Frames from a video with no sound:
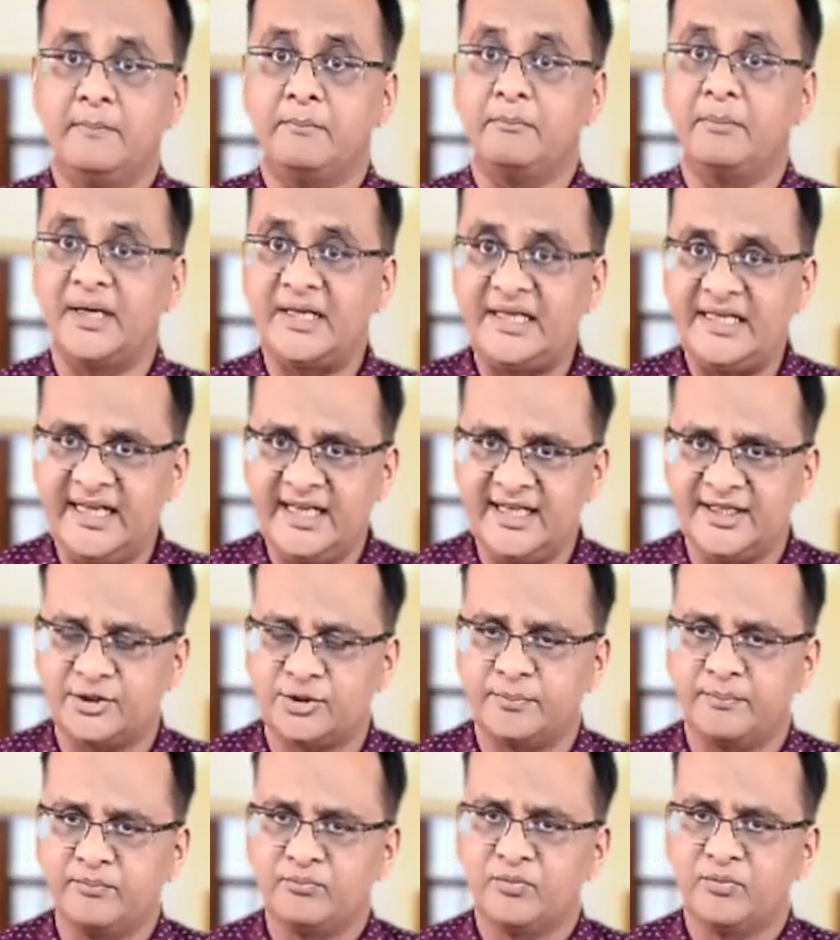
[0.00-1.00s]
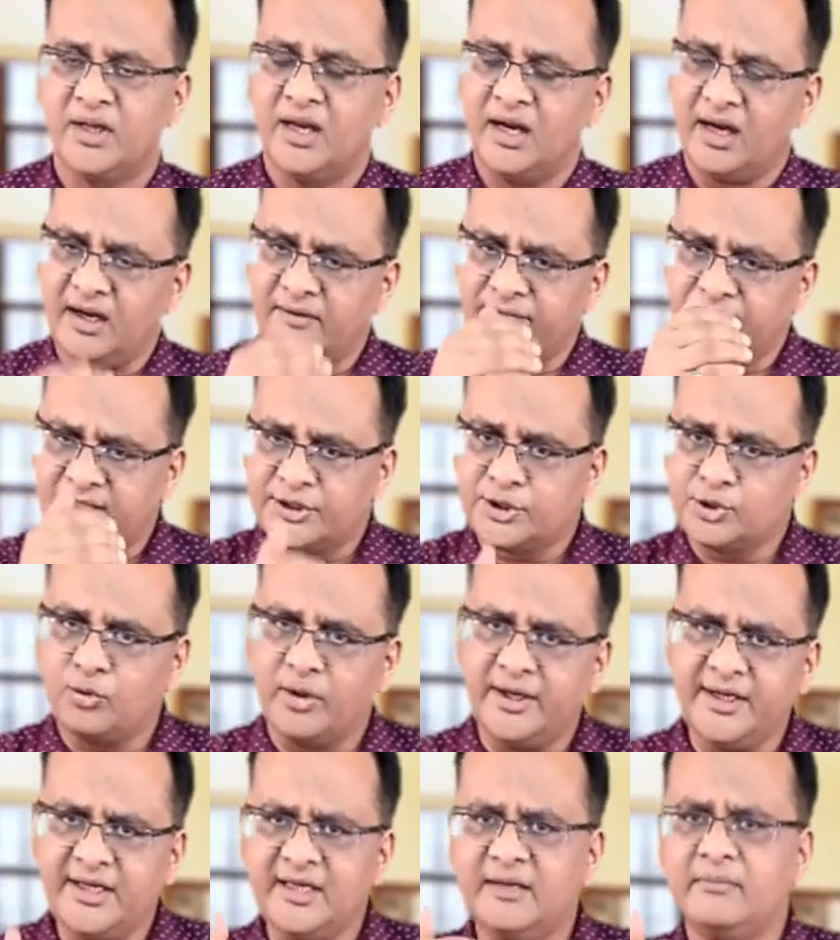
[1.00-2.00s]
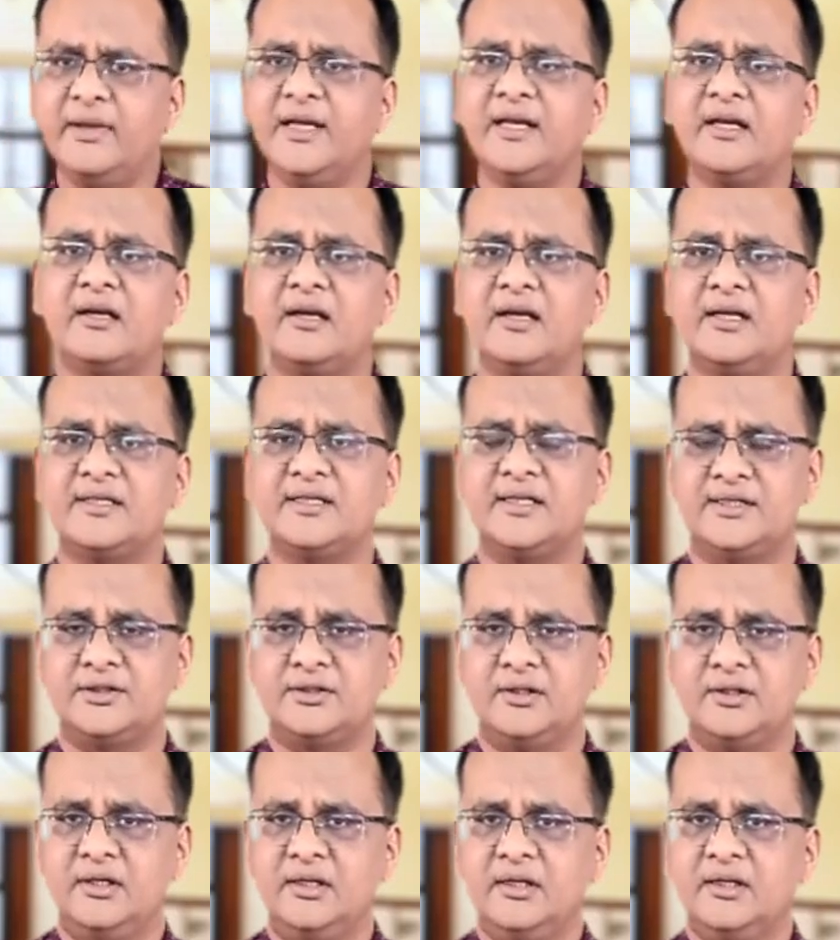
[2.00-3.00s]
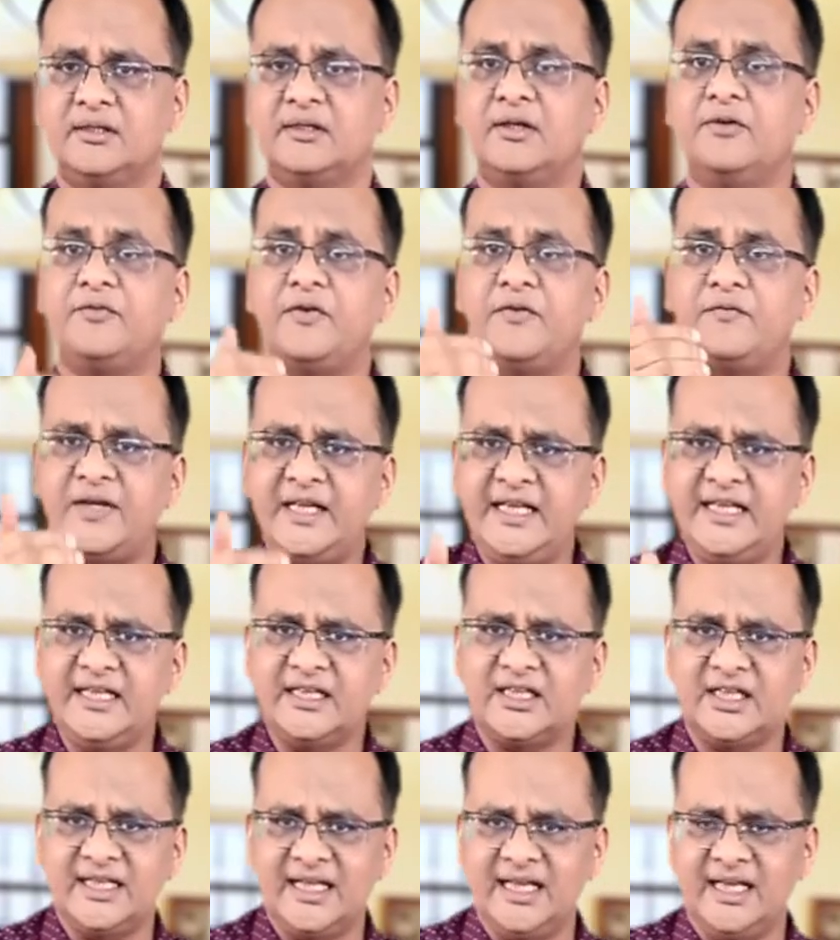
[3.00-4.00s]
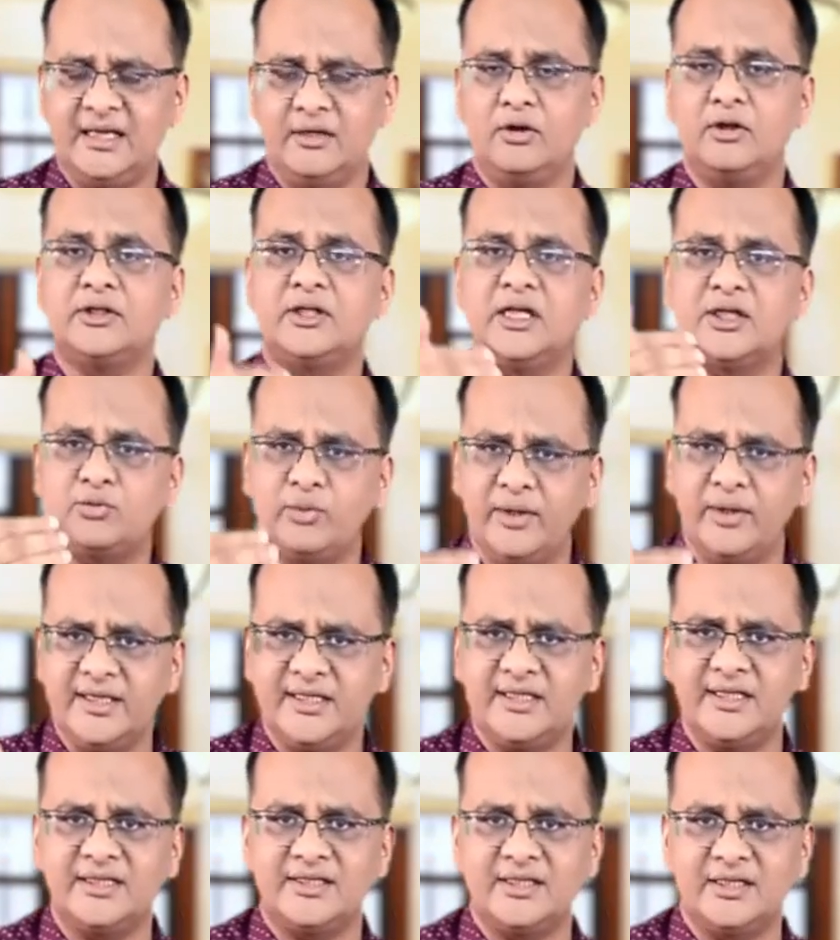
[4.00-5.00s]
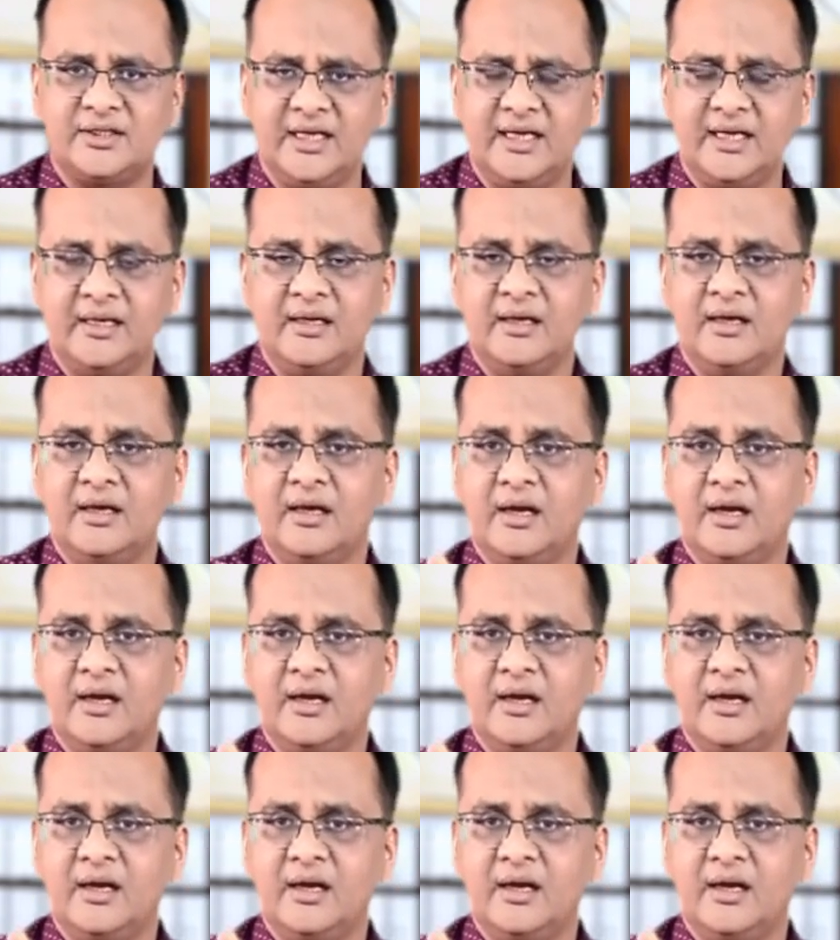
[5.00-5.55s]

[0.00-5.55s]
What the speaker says: But yes, after joining my classes, the 15th day or the 20th day,